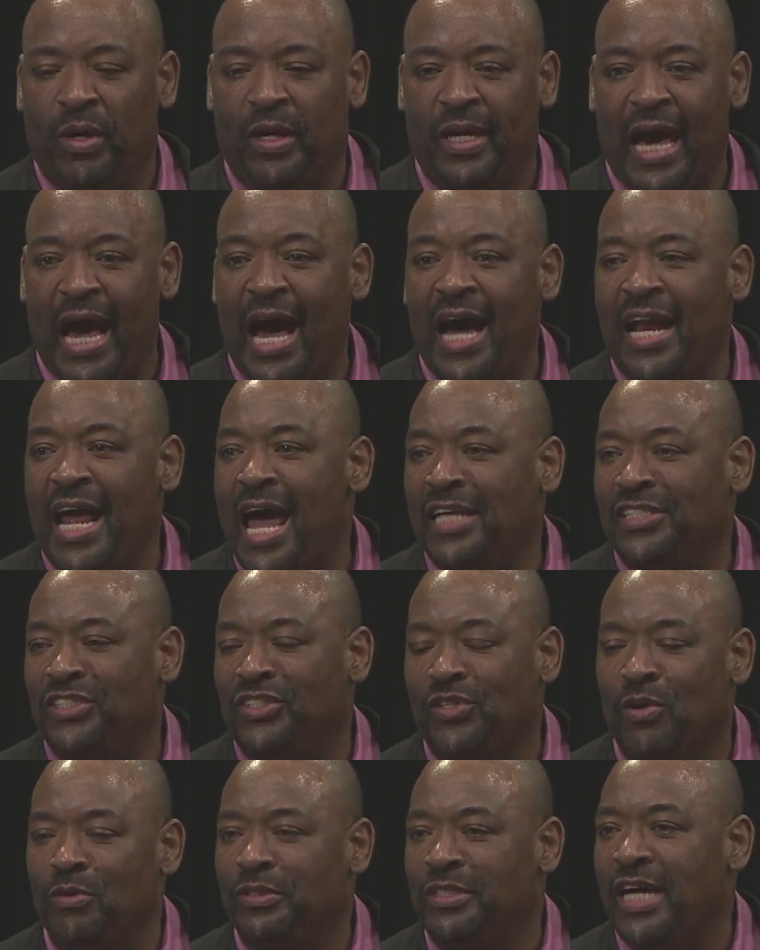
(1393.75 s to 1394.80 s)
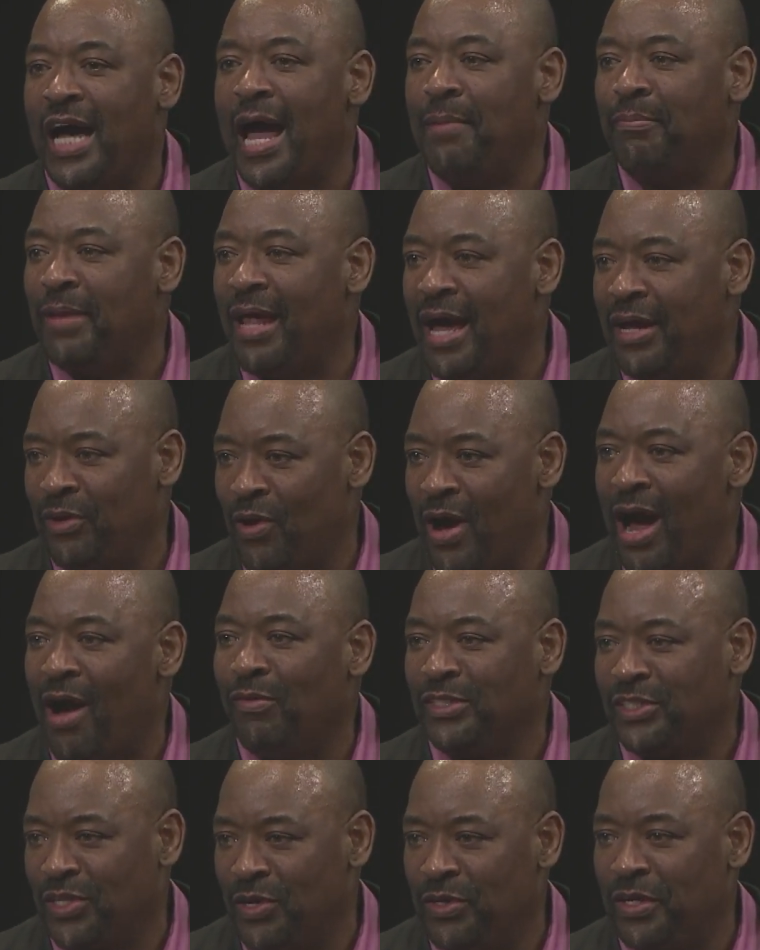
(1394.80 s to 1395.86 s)
God has his own timeline on how
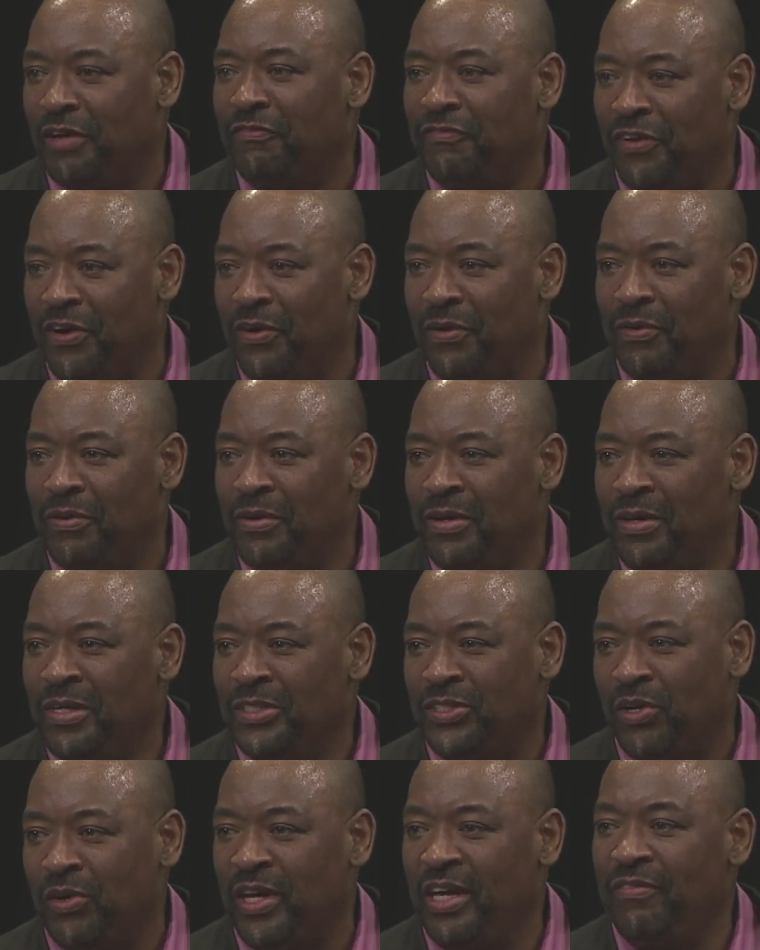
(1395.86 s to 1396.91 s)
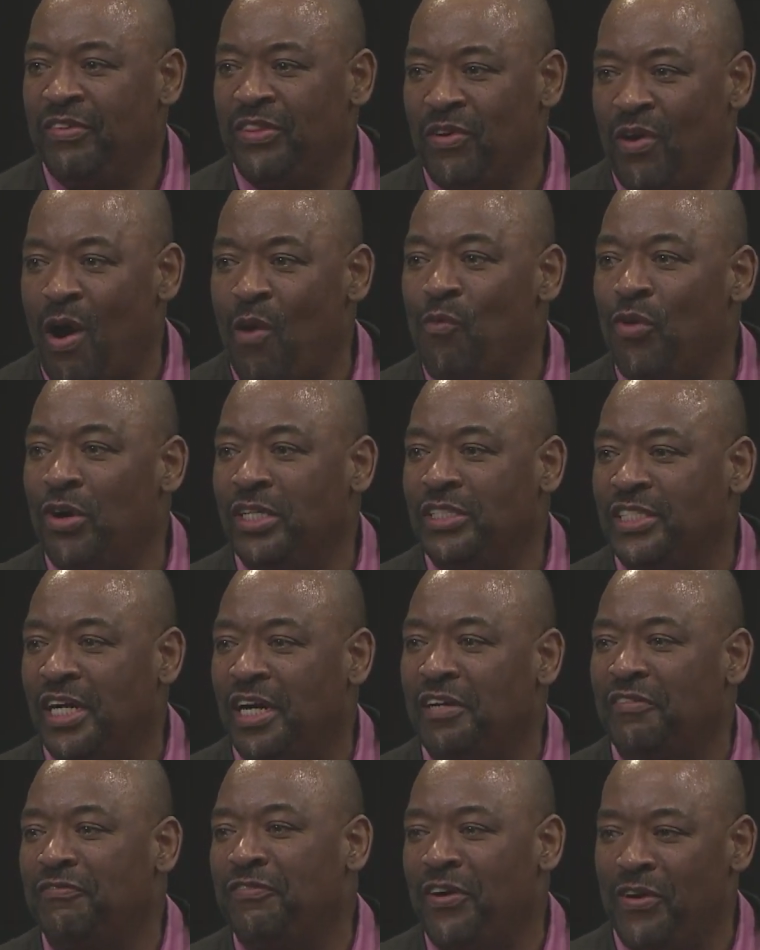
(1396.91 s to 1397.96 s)
it's going to unfold. So even though I wanted to
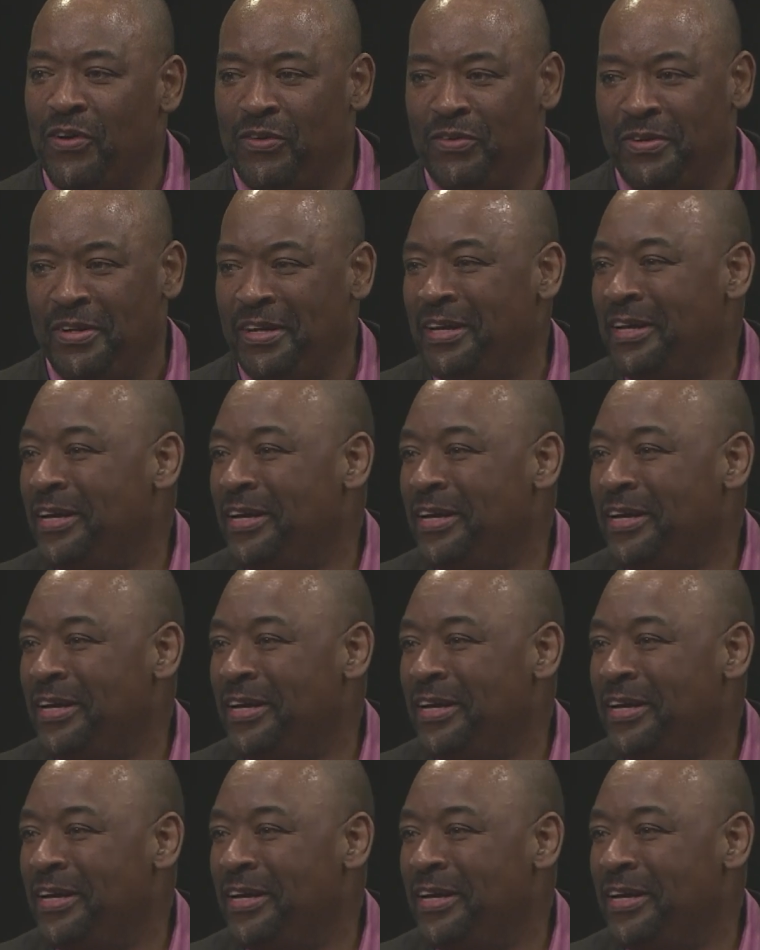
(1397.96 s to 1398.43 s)
unfold